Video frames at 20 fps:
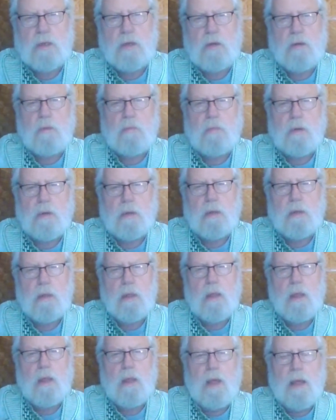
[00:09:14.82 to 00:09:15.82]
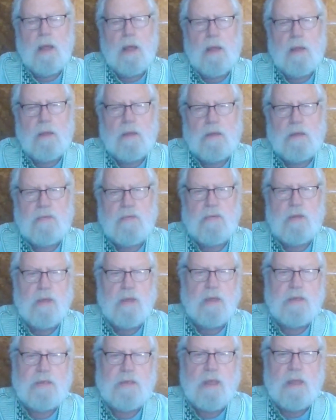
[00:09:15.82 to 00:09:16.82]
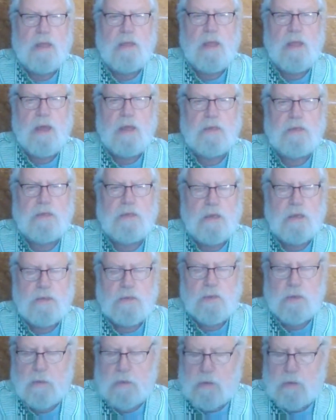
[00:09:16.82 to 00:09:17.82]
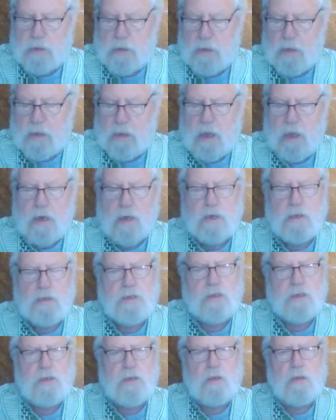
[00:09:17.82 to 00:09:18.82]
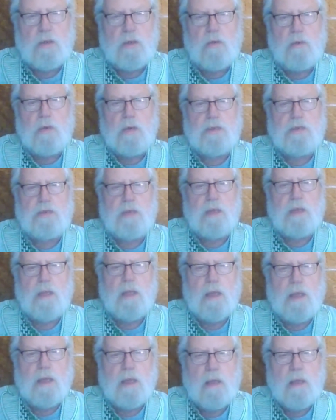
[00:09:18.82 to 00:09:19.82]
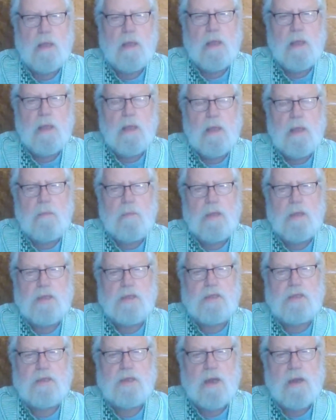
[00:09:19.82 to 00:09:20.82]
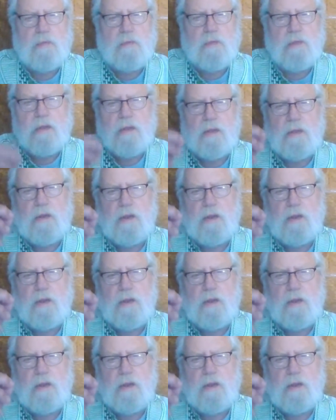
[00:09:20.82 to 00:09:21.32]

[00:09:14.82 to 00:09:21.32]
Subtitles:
Yoruba elders for at least 10,000 years, has only recently been discovered in